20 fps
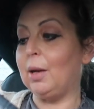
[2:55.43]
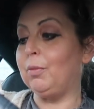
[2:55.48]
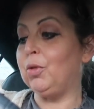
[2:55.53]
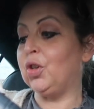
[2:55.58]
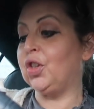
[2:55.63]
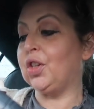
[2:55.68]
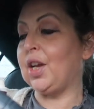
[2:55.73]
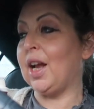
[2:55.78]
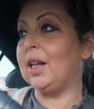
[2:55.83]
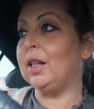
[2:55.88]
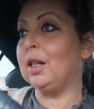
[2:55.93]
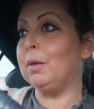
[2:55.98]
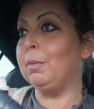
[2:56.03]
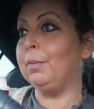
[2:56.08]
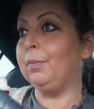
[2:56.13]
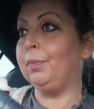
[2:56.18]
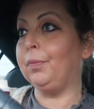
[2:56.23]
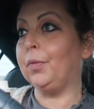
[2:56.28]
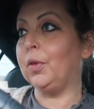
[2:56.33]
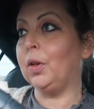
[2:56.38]
I'm just getting
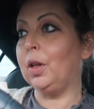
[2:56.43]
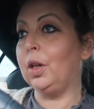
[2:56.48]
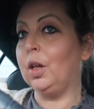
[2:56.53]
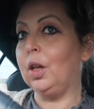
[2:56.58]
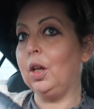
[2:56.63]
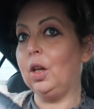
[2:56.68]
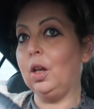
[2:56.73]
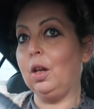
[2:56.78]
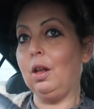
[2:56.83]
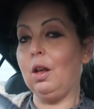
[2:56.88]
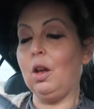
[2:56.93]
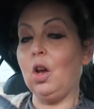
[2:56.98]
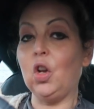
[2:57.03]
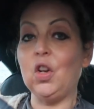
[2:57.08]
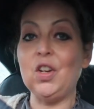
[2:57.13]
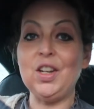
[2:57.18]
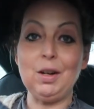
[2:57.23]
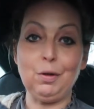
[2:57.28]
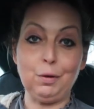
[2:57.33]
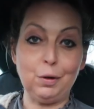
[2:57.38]
them
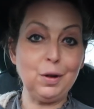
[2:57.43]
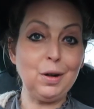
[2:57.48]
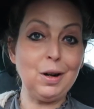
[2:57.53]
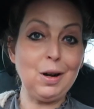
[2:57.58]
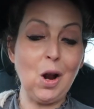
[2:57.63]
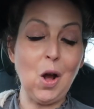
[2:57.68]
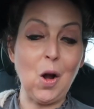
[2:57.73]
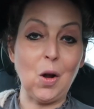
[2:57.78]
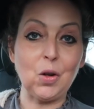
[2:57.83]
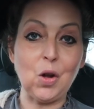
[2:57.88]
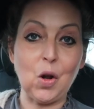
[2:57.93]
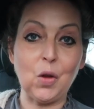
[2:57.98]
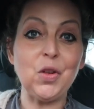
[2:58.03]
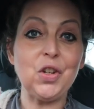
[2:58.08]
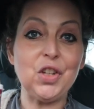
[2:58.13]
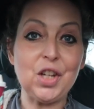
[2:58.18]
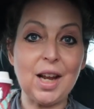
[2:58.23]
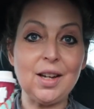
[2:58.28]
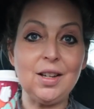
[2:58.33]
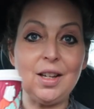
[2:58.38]
on a different clock, on
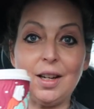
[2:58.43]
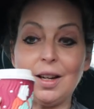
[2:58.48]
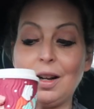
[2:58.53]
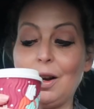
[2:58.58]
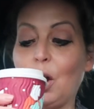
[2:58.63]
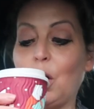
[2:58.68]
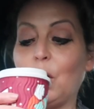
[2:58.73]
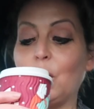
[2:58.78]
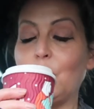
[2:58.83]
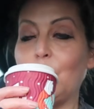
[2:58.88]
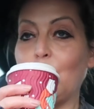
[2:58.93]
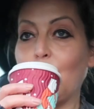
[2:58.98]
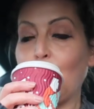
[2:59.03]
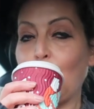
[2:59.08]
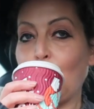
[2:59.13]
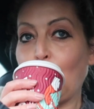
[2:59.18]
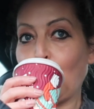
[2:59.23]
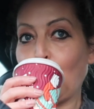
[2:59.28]
the Tanya clock.